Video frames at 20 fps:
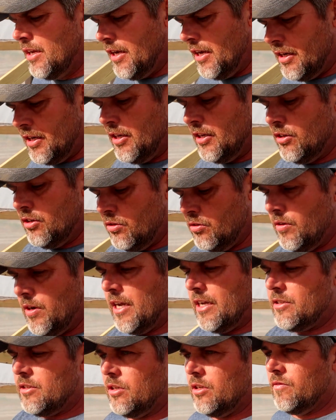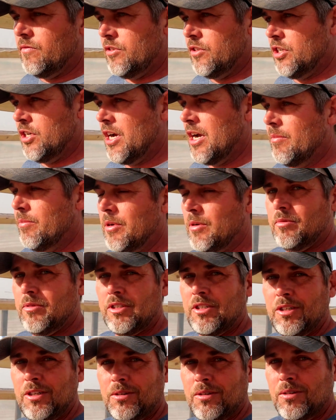it didn't do as good of a job, but it was
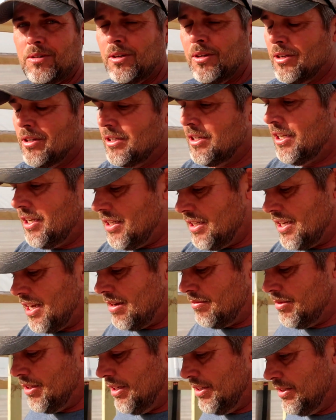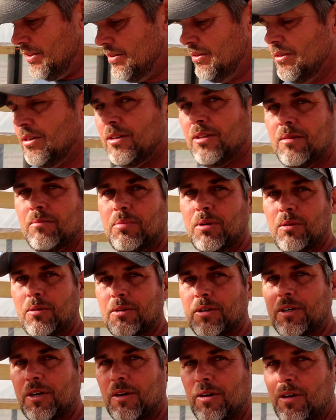still 10 times easier than
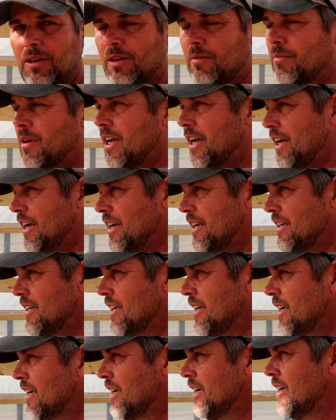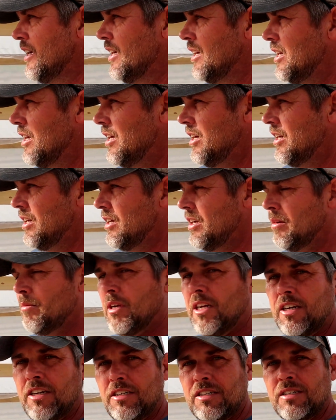pulling it all up by hand. I
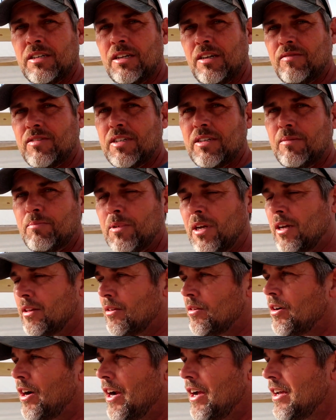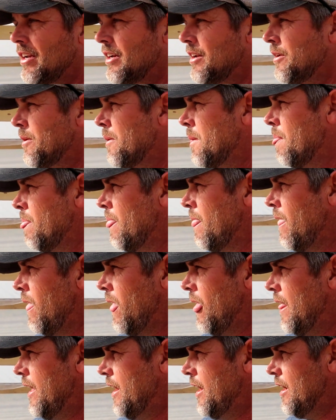mean, it just lifts it up out of the ground,
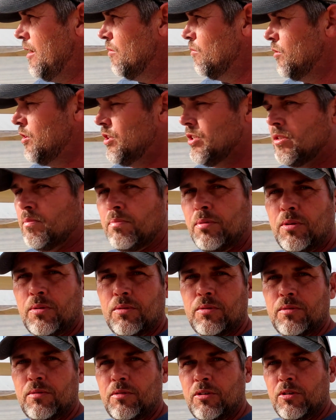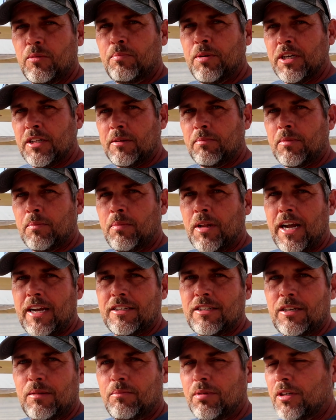and we just picked up the
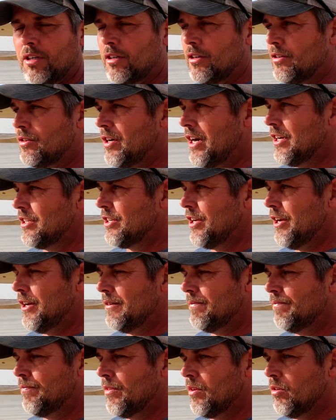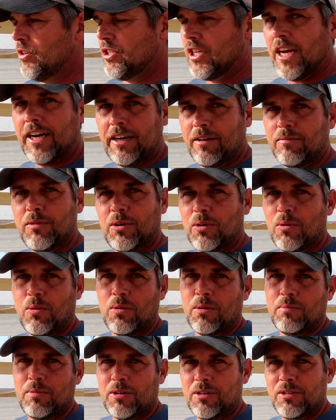plastic, put it in a trash can, which I didn't
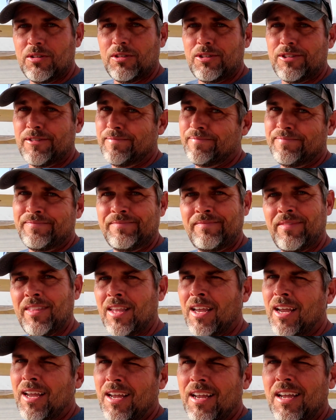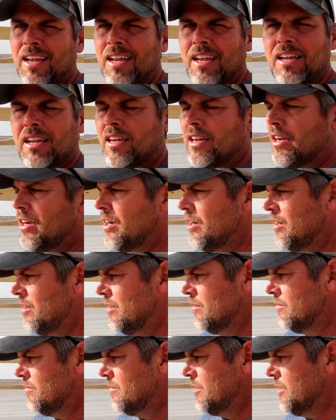record because
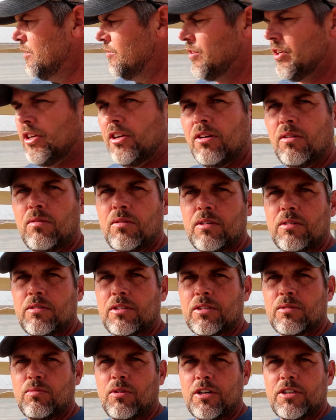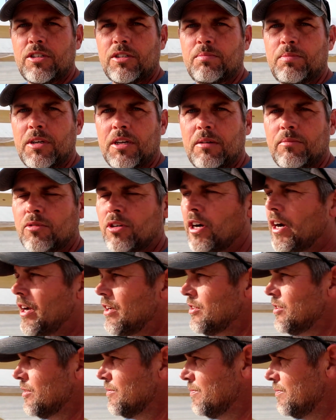I don't think y'all want to just watch us pick up
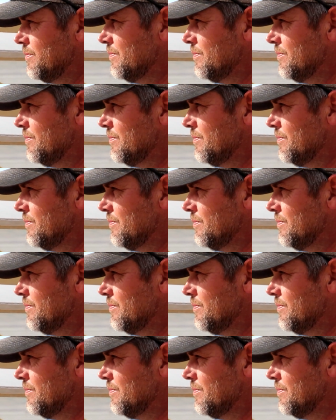trash.